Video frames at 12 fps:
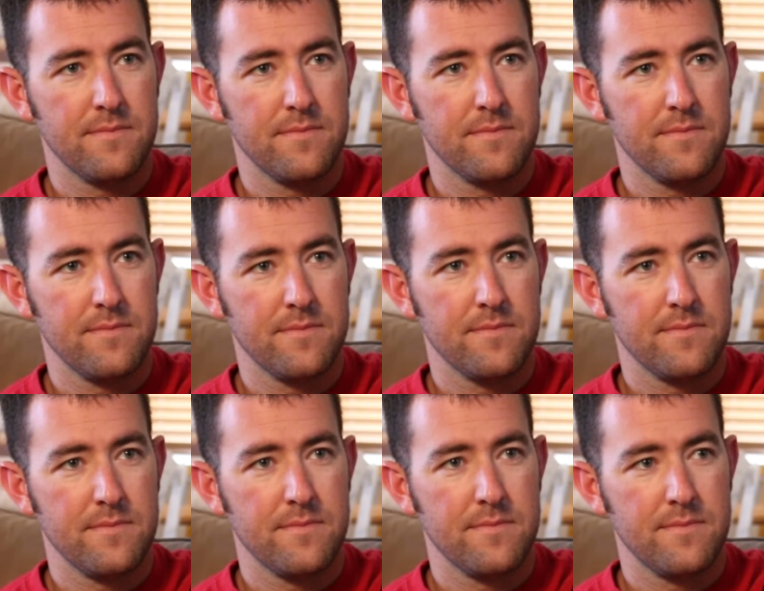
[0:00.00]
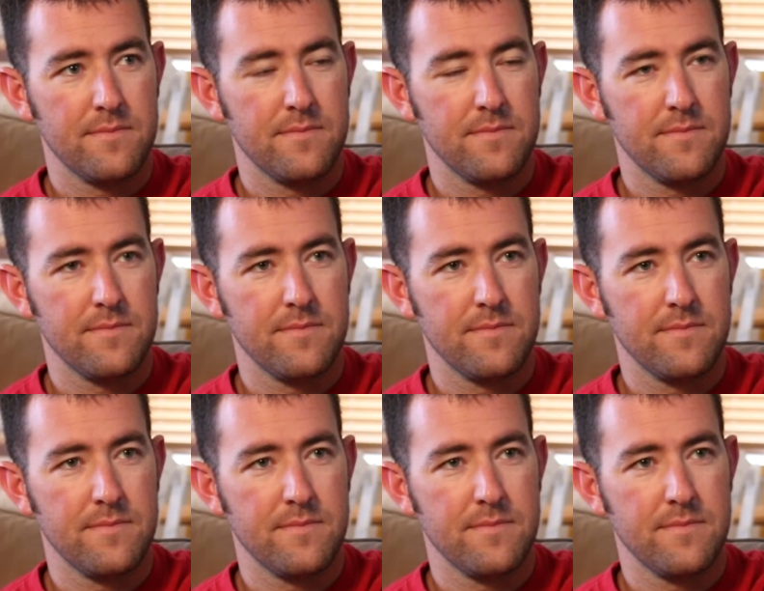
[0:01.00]

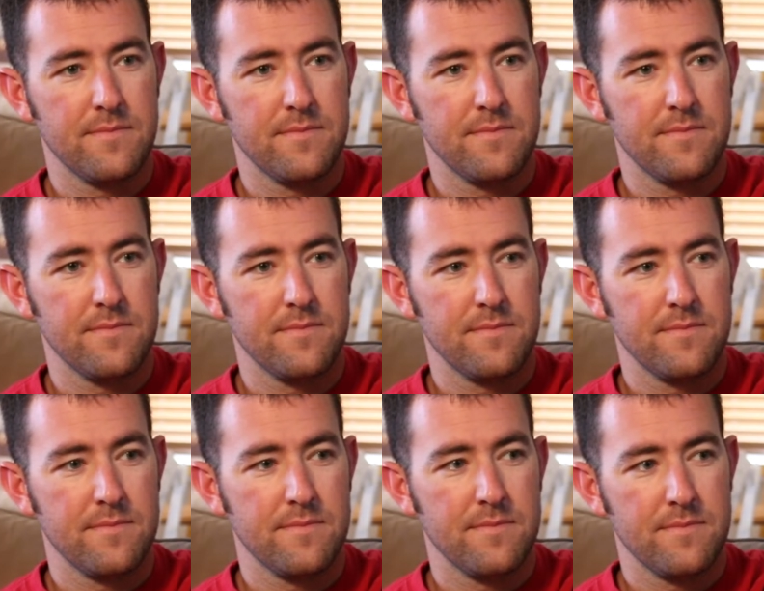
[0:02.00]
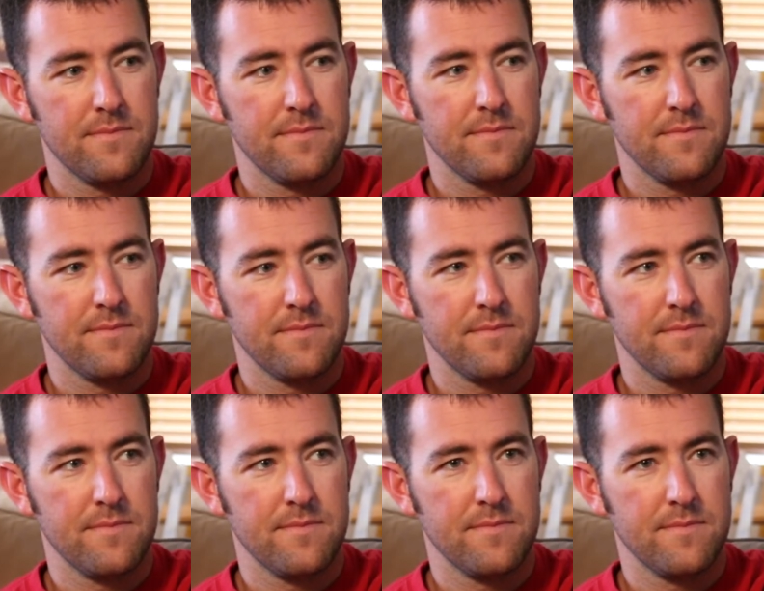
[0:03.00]

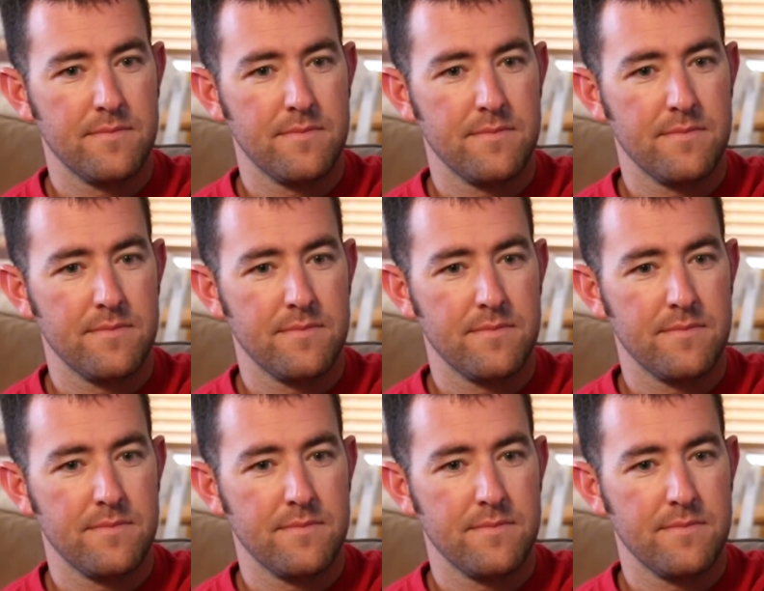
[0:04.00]
(silent)